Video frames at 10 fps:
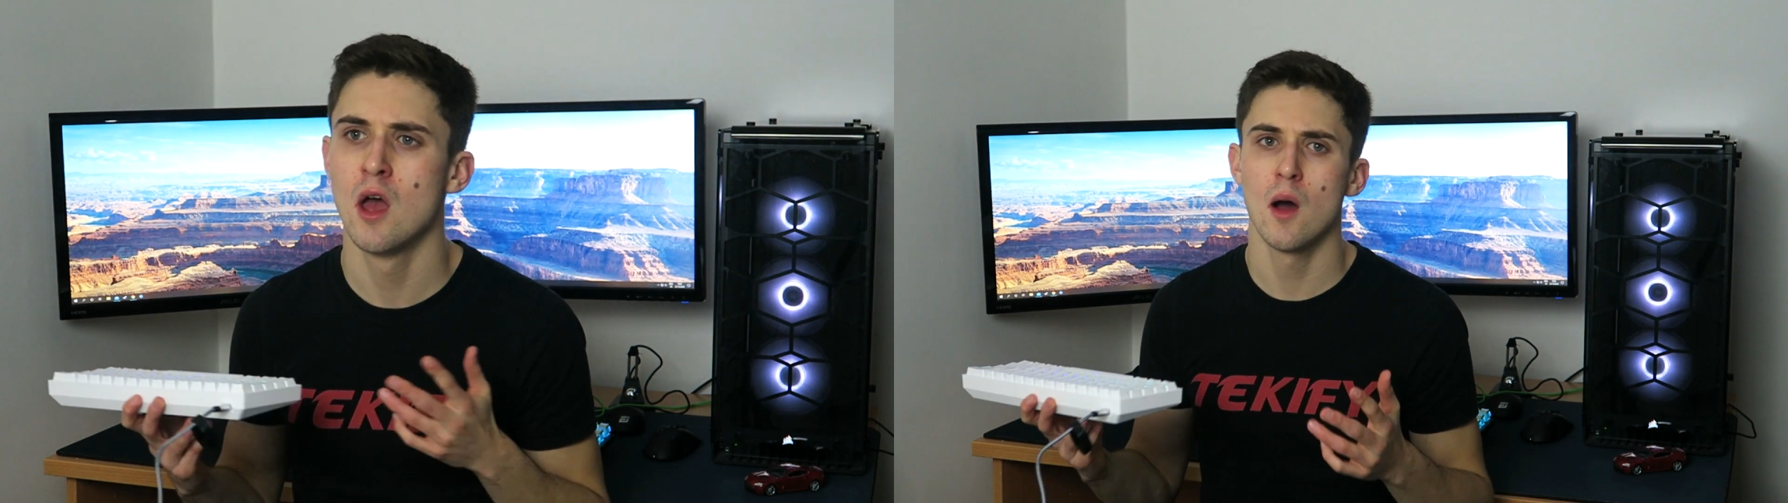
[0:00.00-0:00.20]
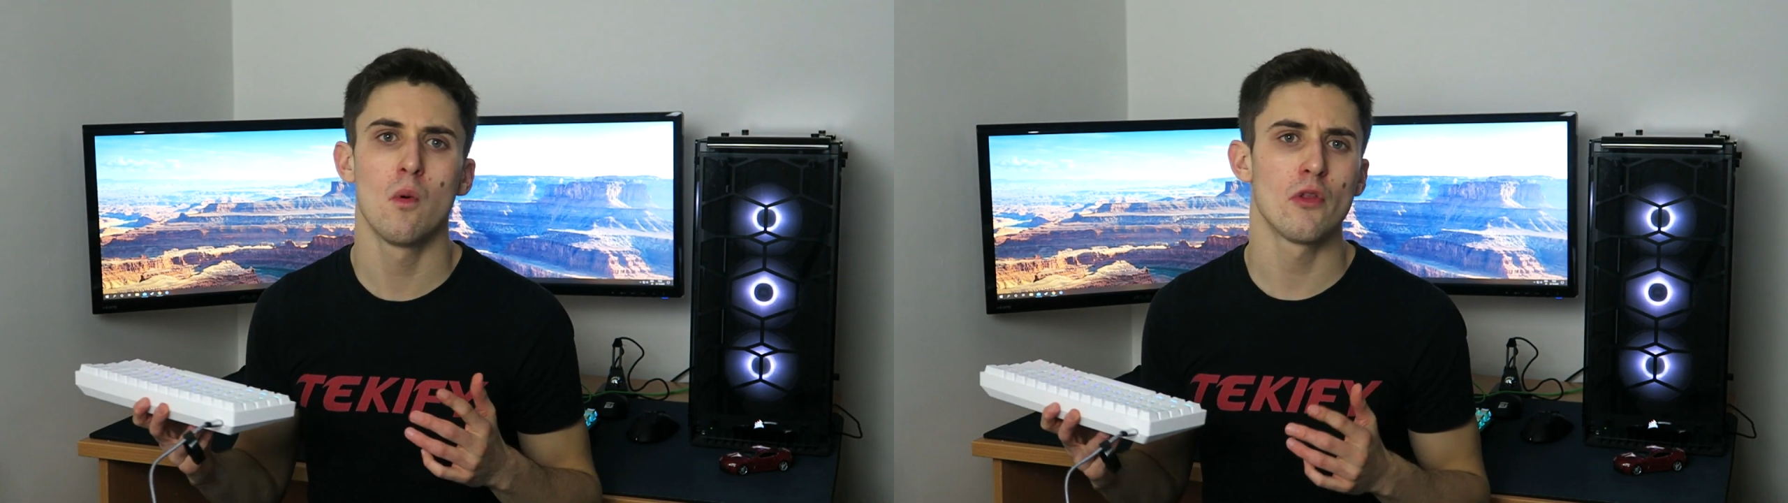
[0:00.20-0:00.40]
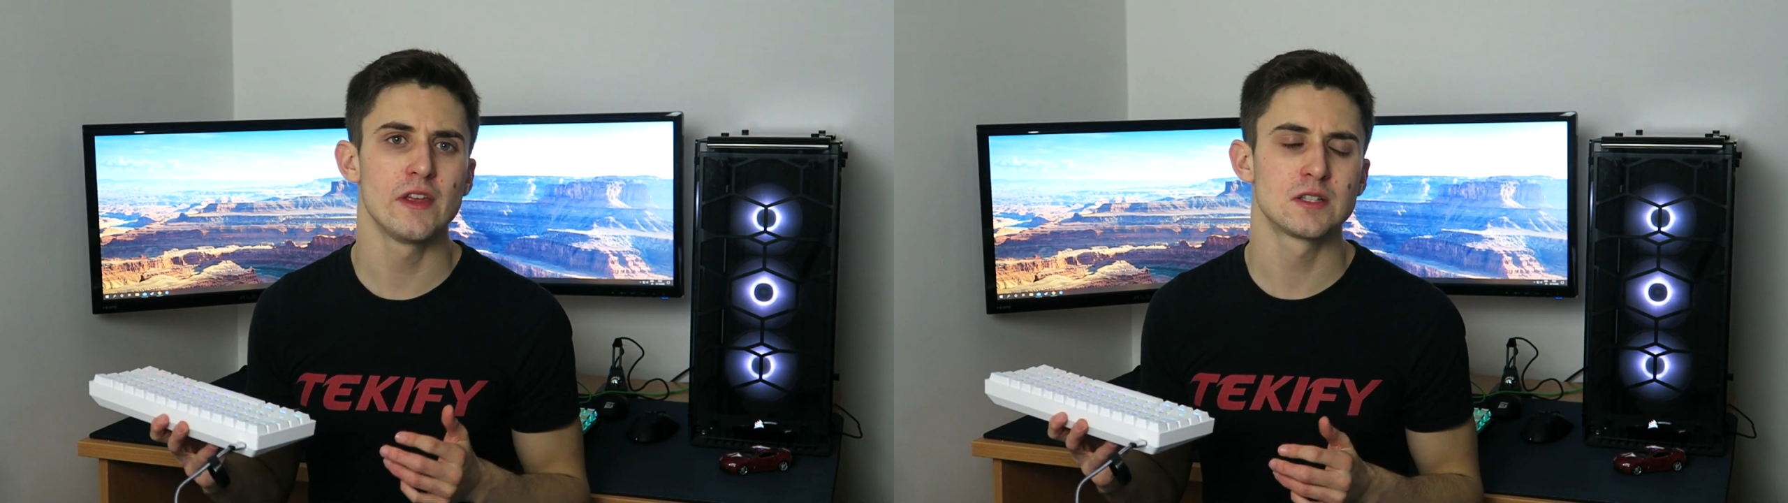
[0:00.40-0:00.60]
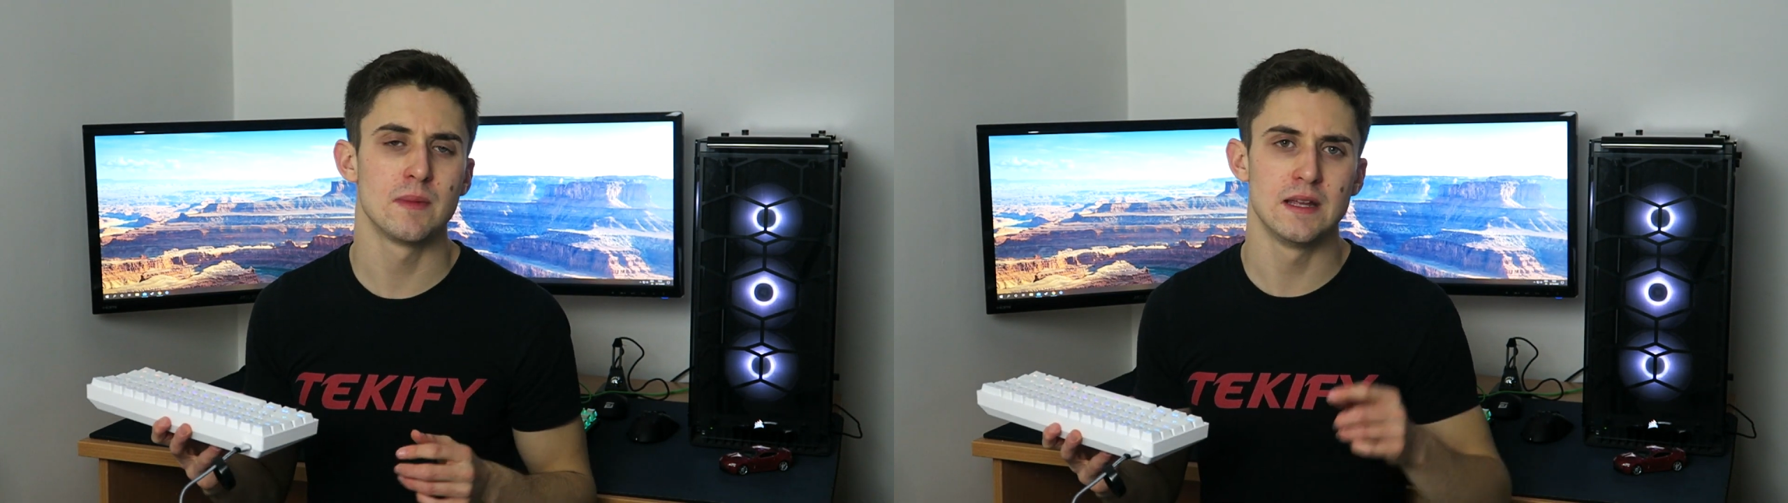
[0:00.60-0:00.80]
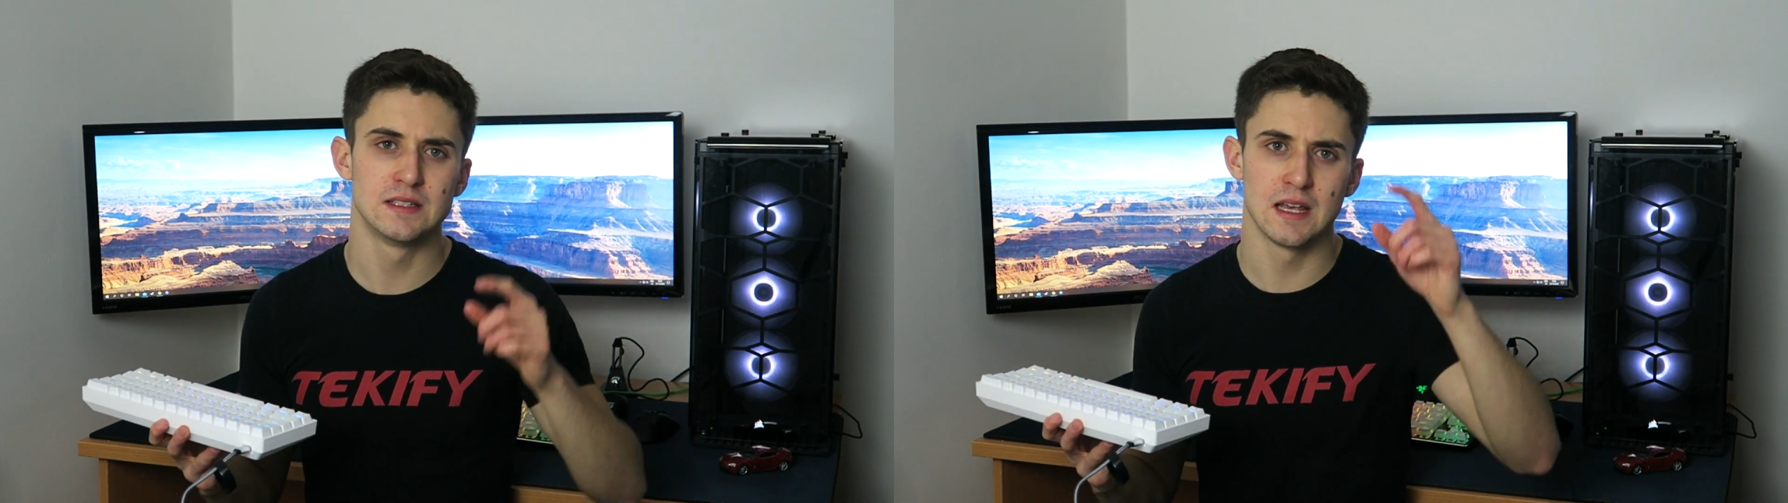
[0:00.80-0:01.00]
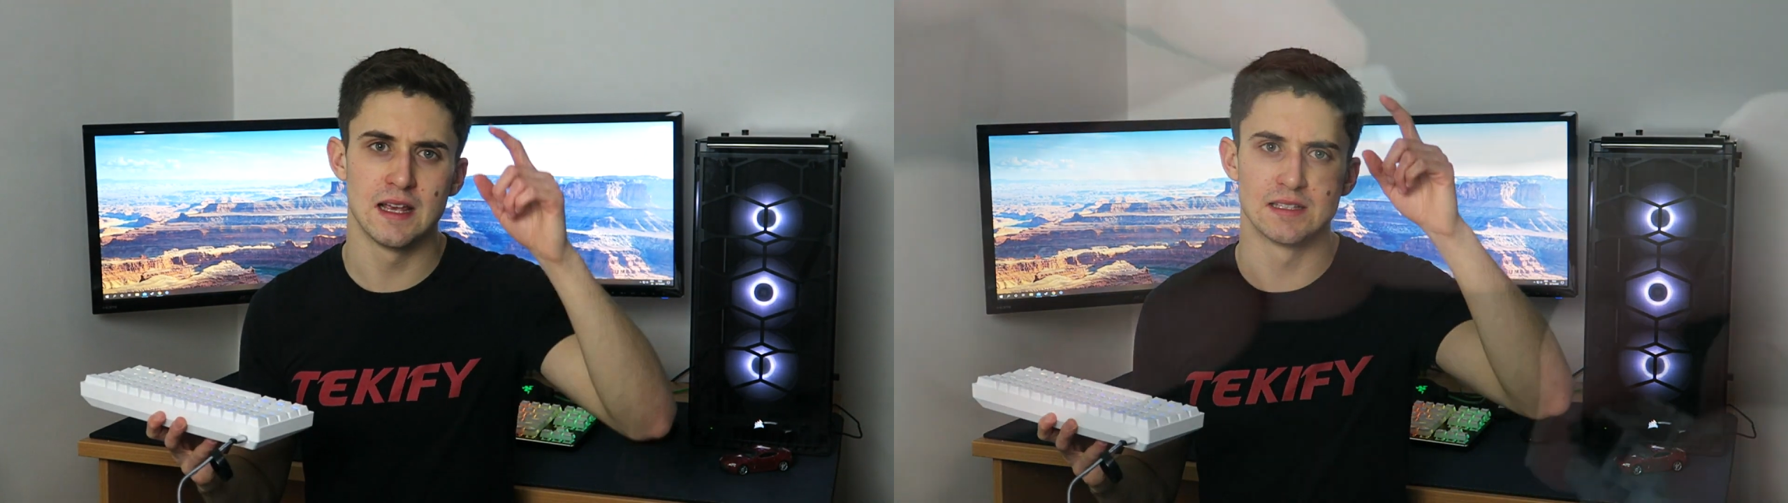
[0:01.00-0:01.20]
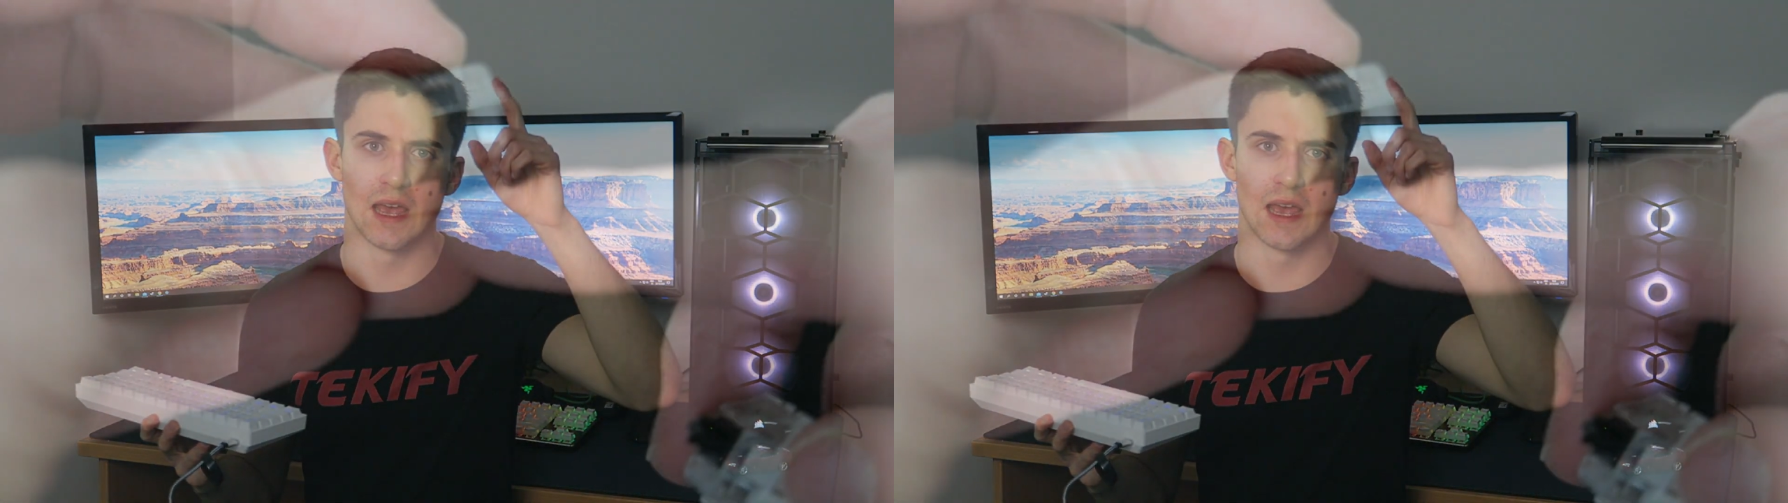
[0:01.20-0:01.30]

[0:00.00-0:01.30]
And what this means is